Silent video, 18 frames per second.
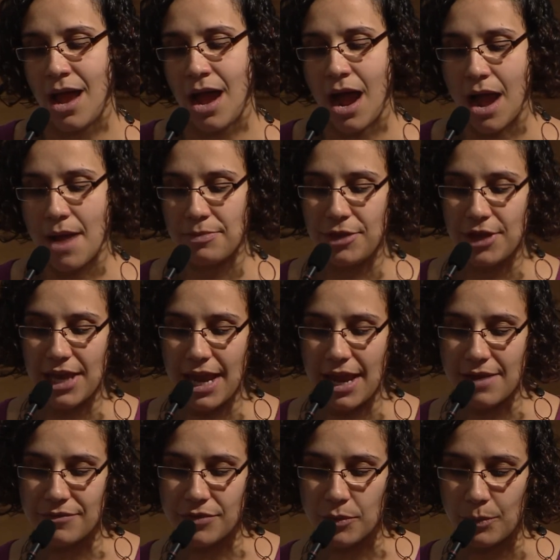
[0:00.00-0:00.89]
I'm thinking
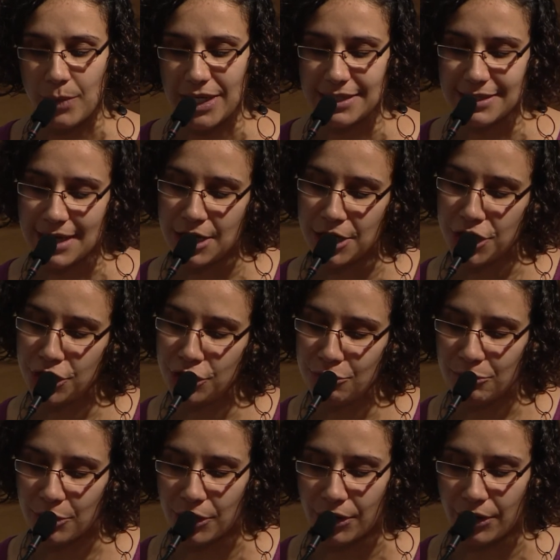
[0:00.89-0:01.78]
of the wit and
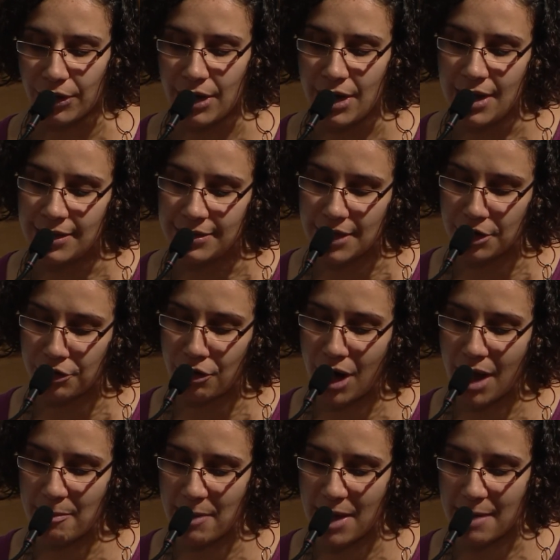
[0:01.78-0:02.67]
humor that
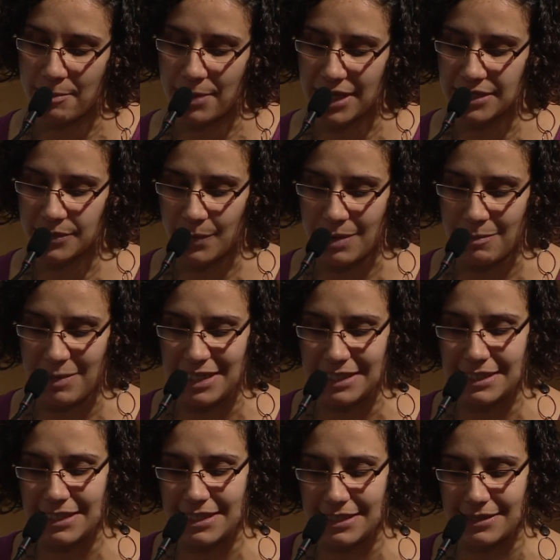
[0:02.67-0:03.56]
crop up as we meet
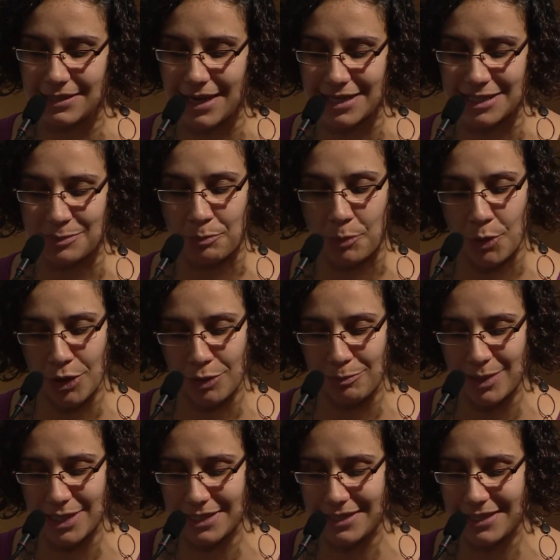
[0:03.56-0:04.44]
to discuss board
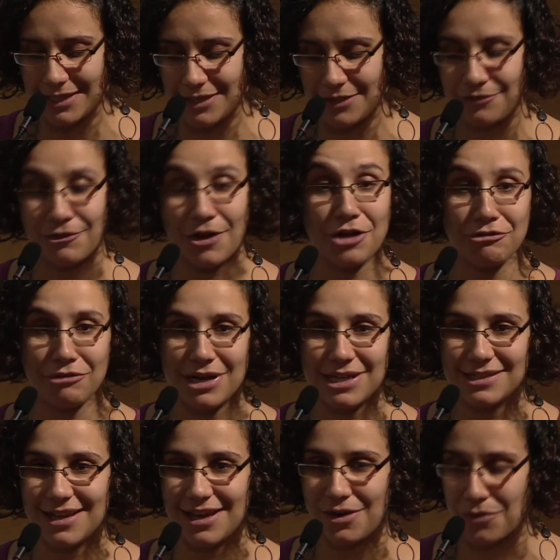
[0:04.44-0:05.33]
business,
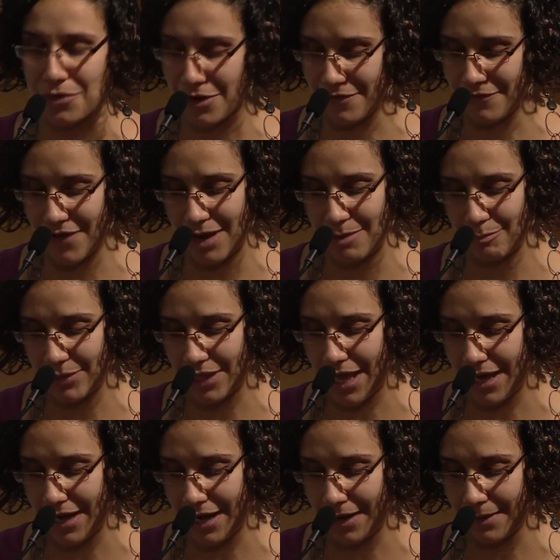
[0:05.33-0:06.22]
fundraising, or event
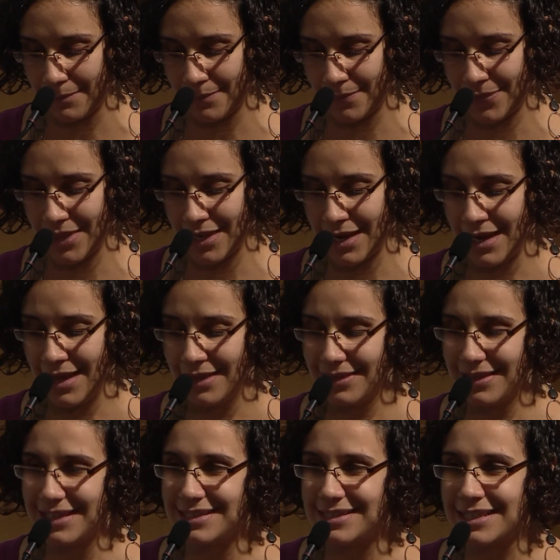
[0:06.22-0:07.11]
planning.
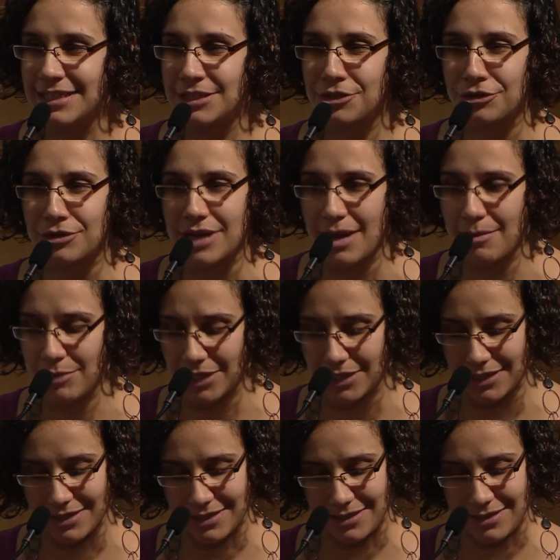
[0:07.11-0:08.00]
These things are
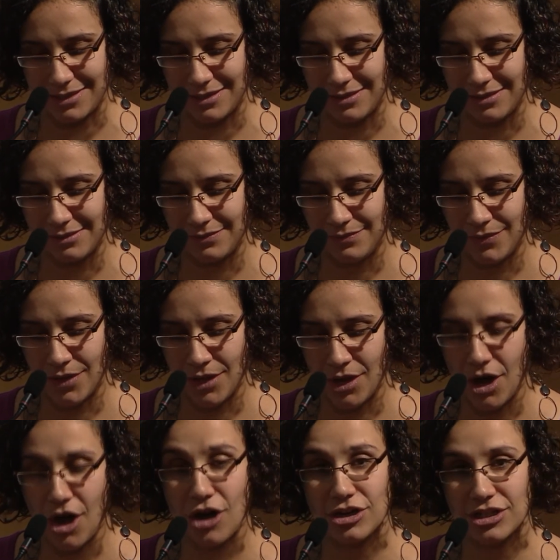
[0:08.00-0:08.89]
nebulous,
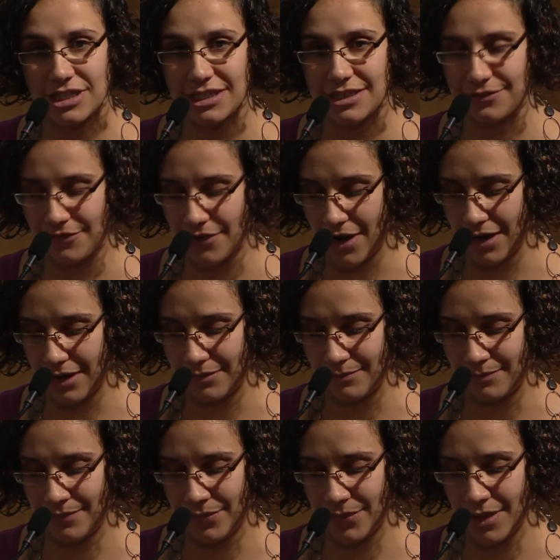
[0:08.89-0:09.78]
hard to define,
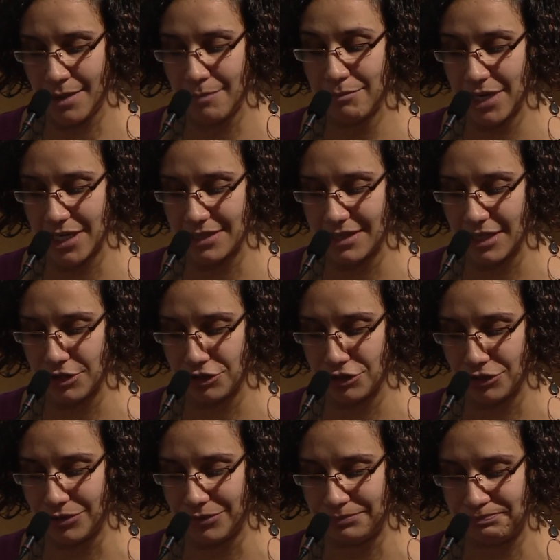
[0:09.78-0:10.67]
but
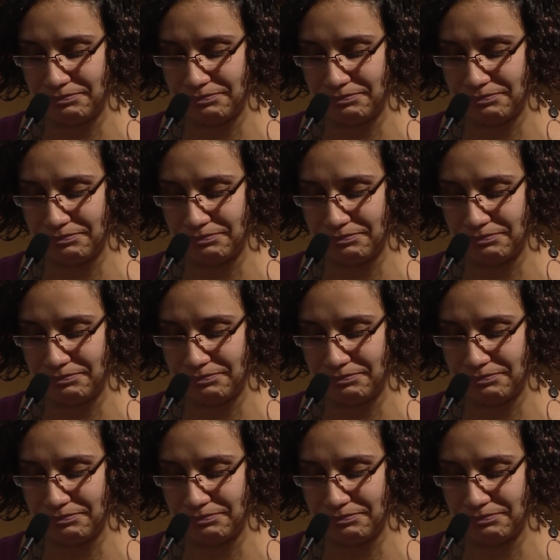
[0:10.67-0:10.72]
essential.